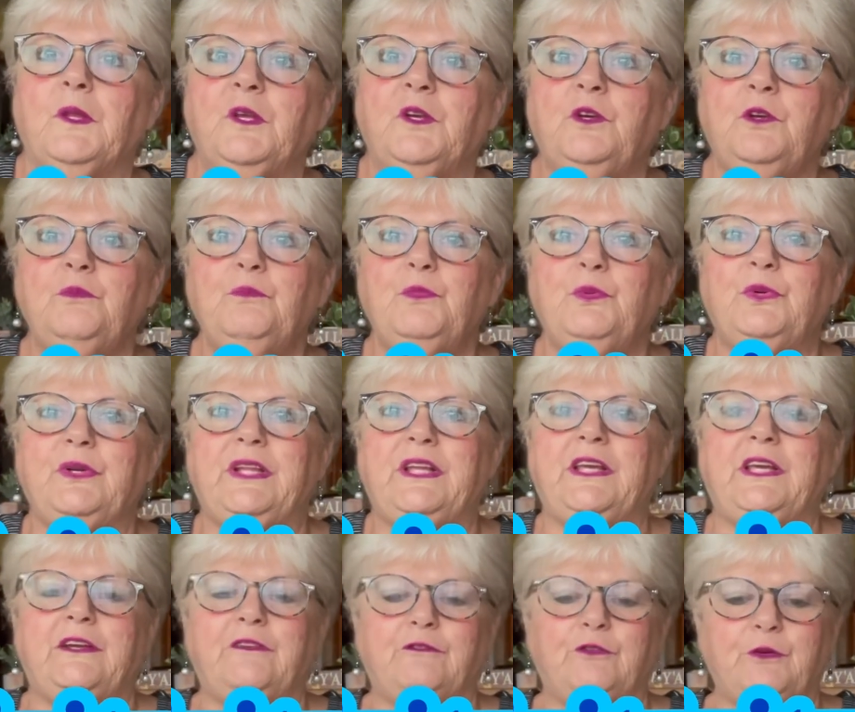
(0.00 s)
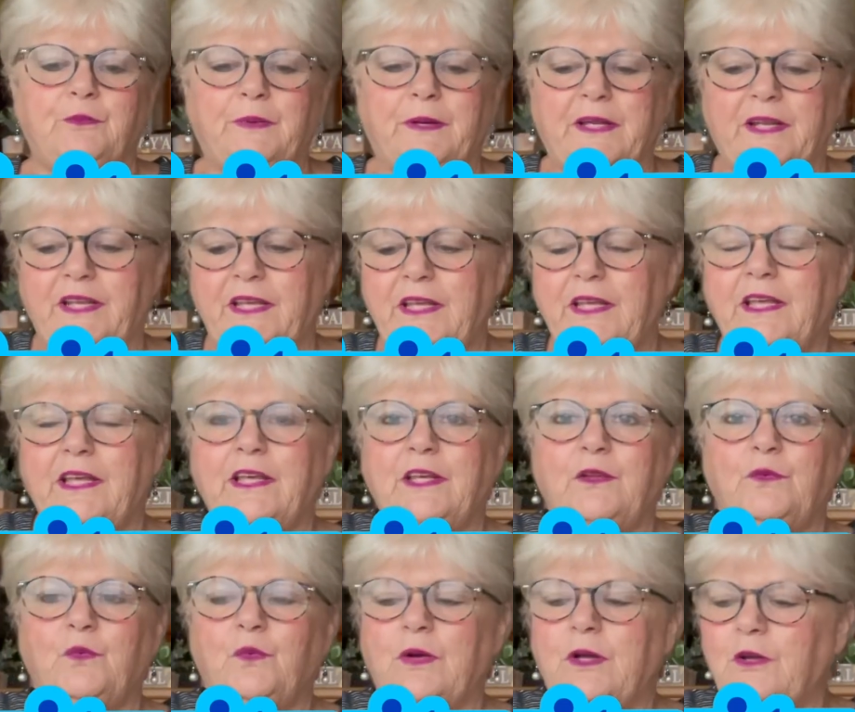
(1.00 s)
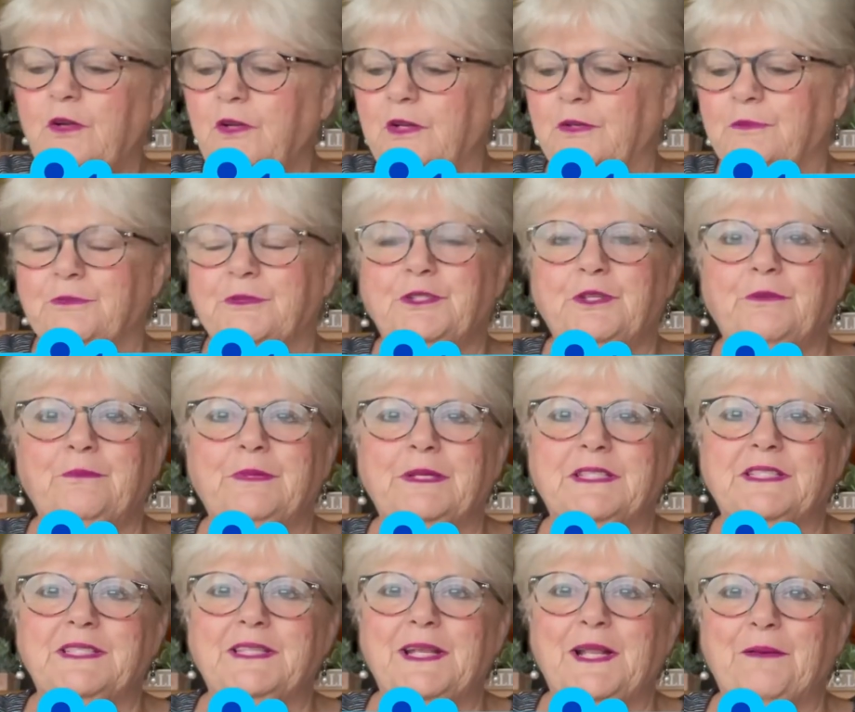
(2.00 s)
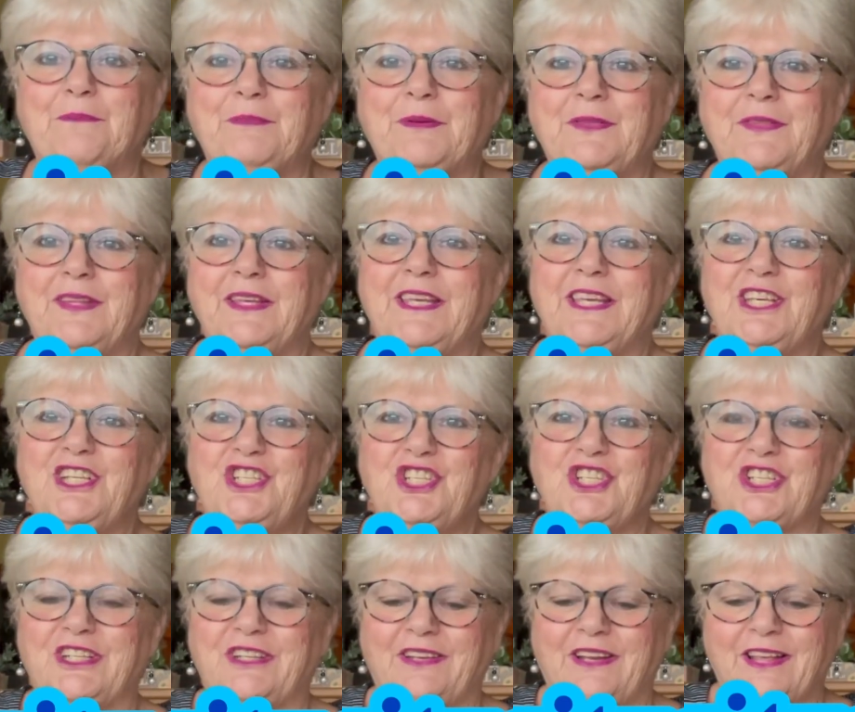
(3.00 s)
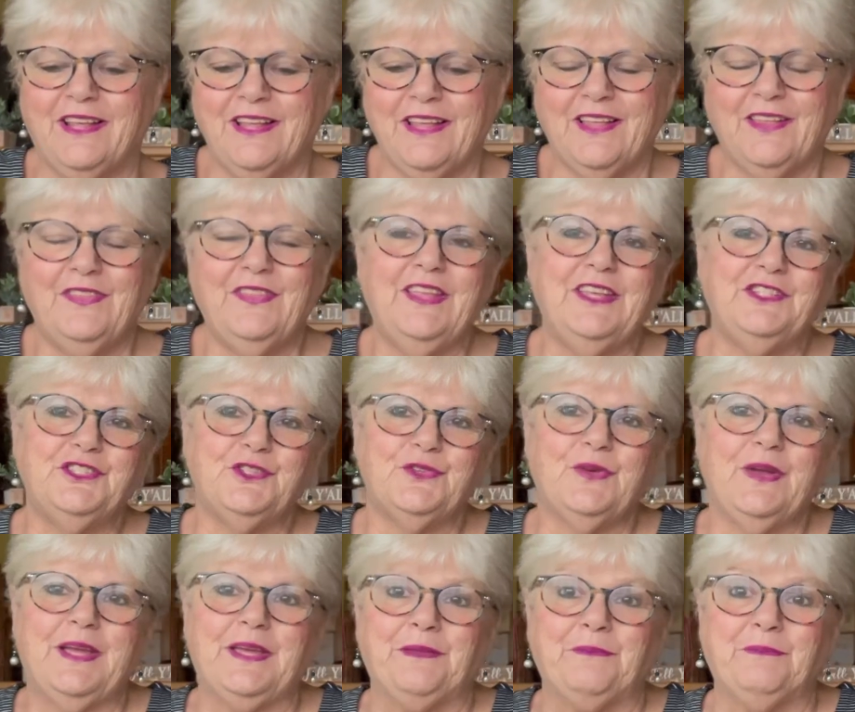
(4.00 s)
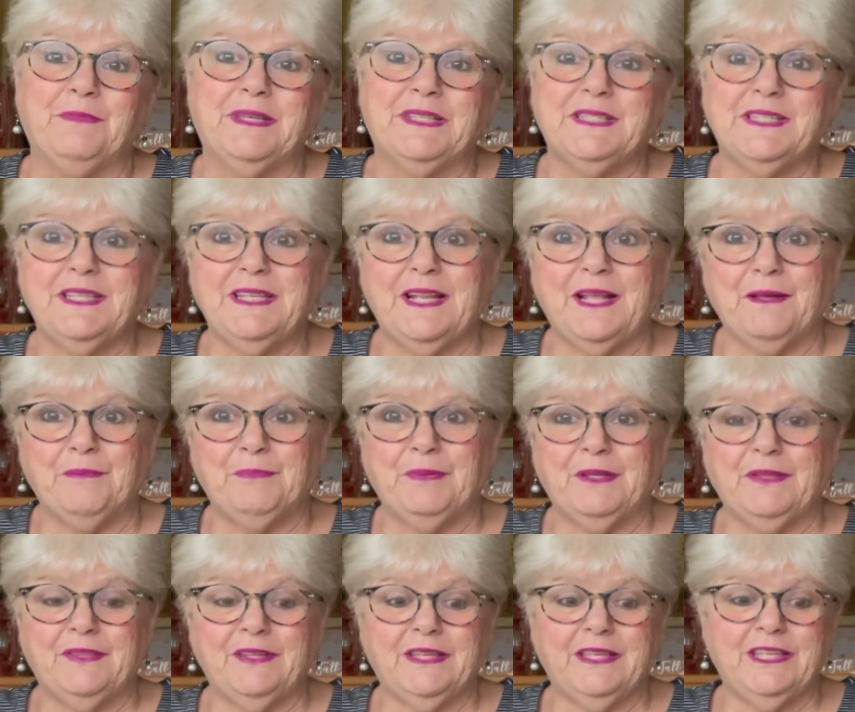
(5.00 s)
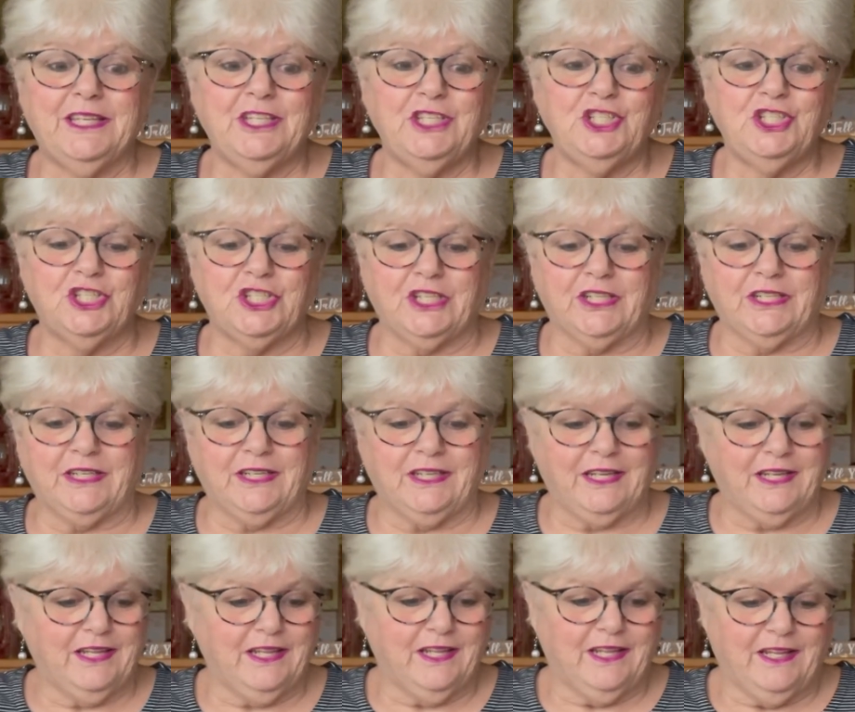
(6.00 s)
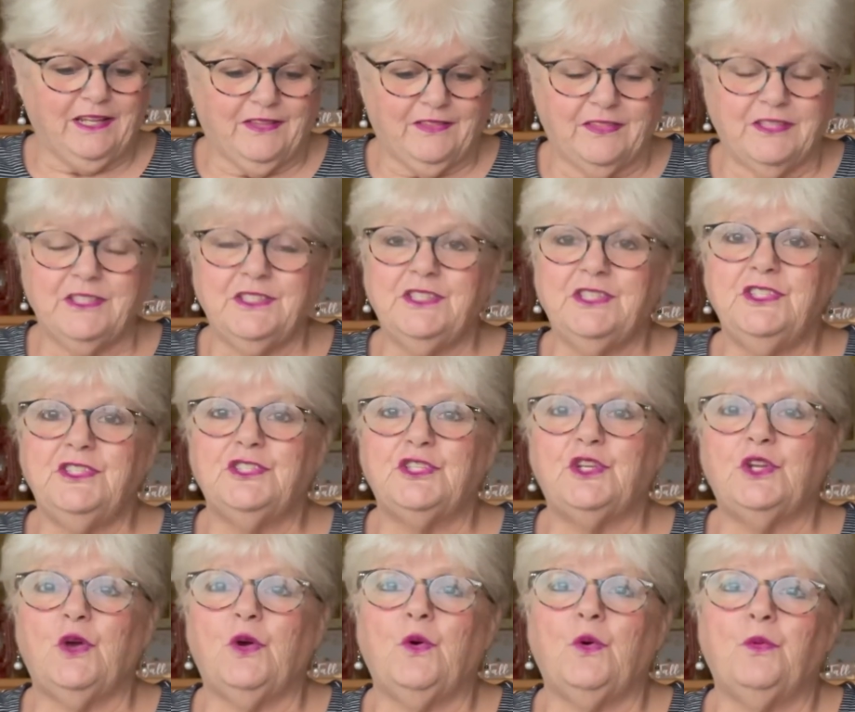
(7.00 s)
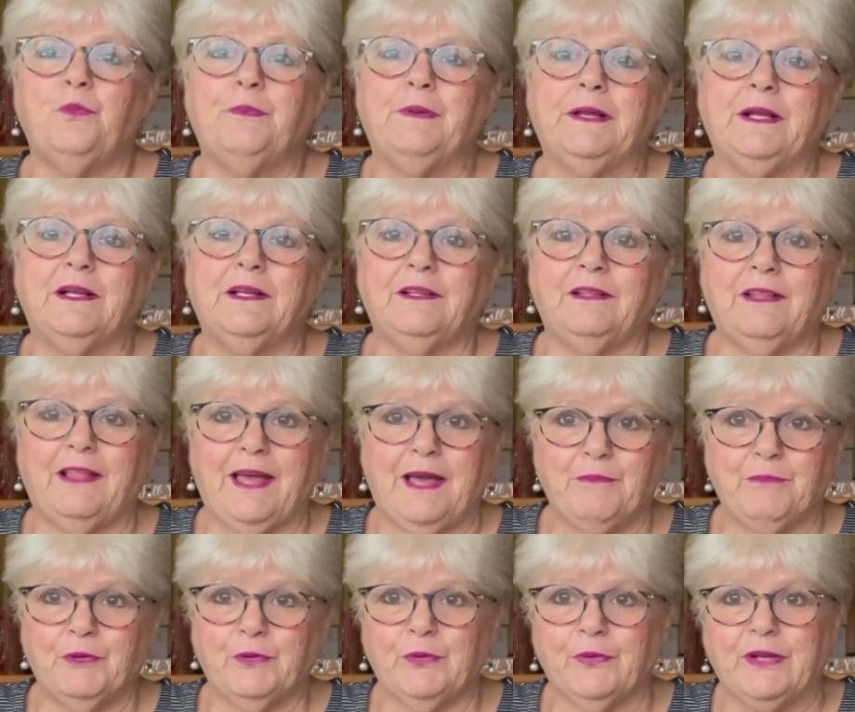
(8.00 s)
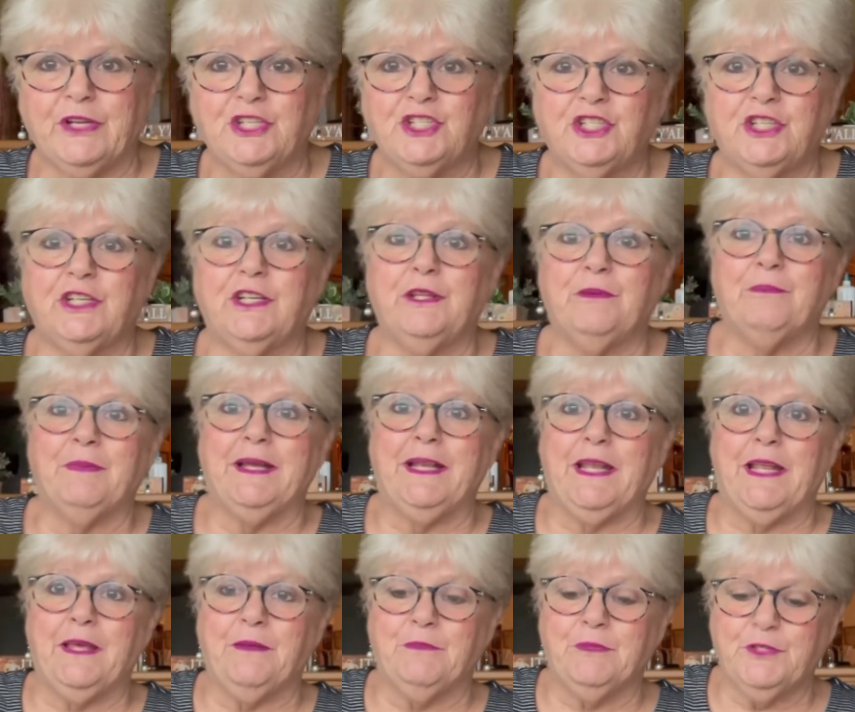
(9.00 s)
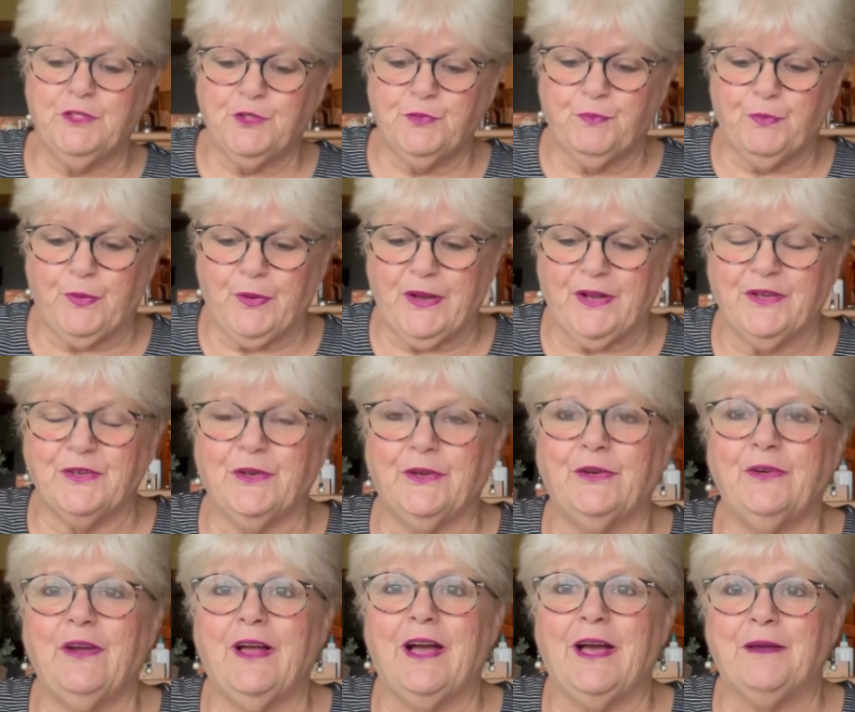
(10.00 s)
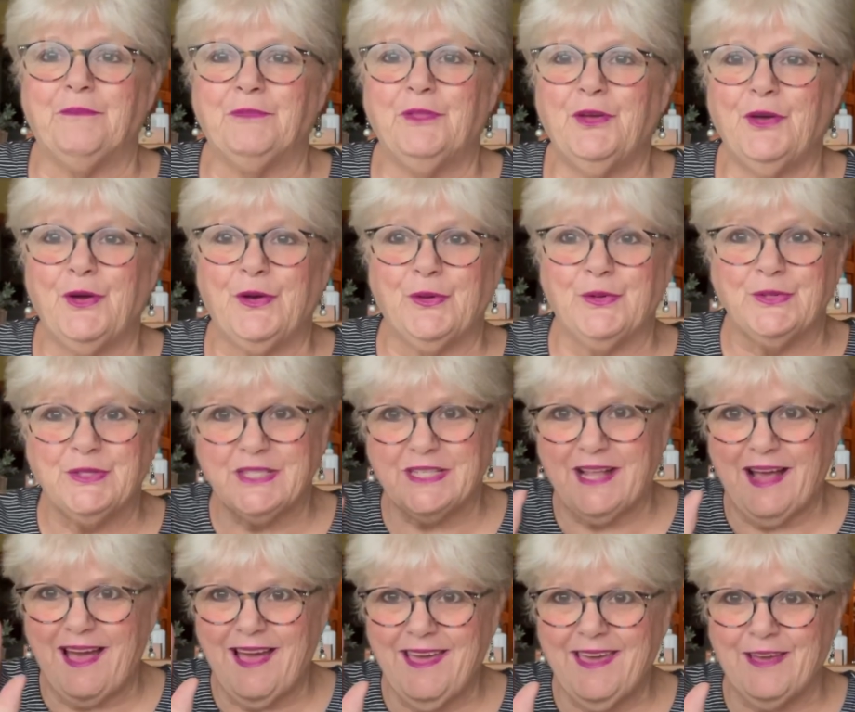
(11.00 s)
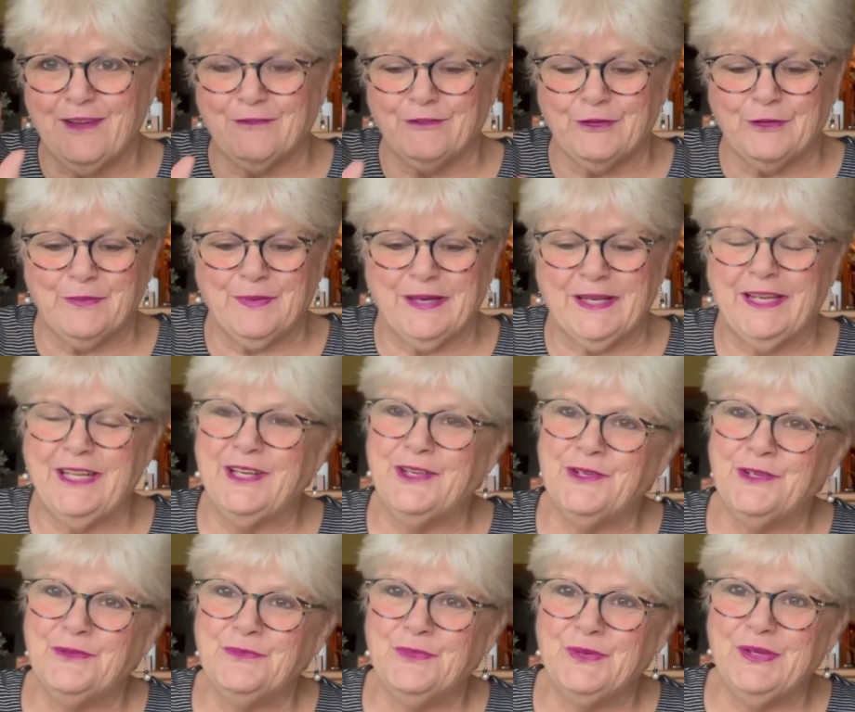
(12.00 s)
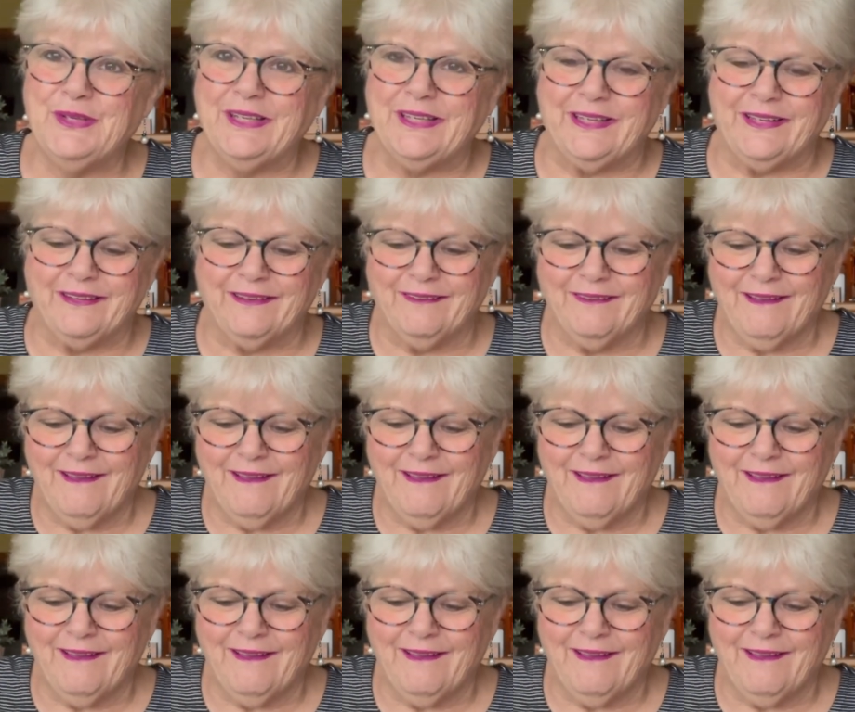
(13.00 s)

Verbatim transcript: Good morning, everybody, and welcome to Mix It Up in the Kitchen. That's right, Mix It Up in the Kitchen. This is an open collaboration, and my name is Brenda. I'm the host. Hi, everybody. Good morning.